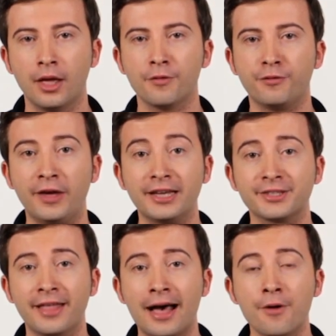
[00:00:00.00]
Things
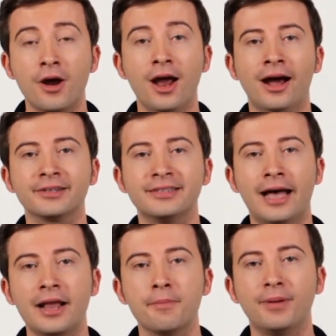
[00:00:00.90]
now are
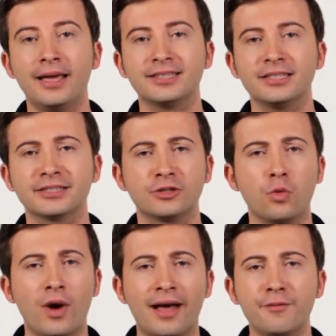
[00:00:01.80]
done in places that
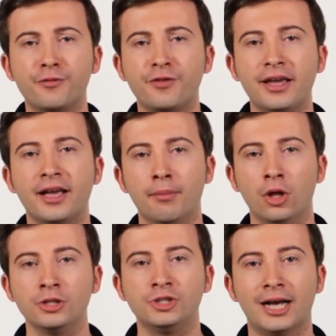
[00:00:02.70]
were
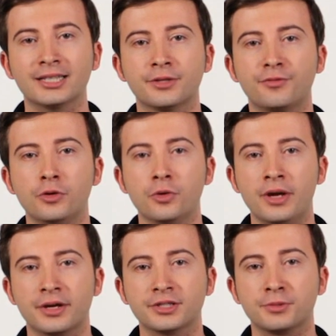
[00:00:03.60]
unthinkable just a few
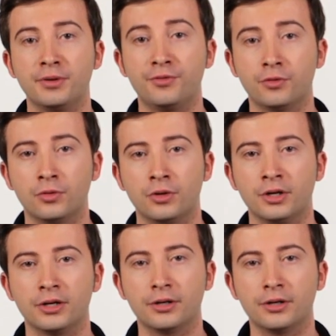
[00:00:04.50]
years before.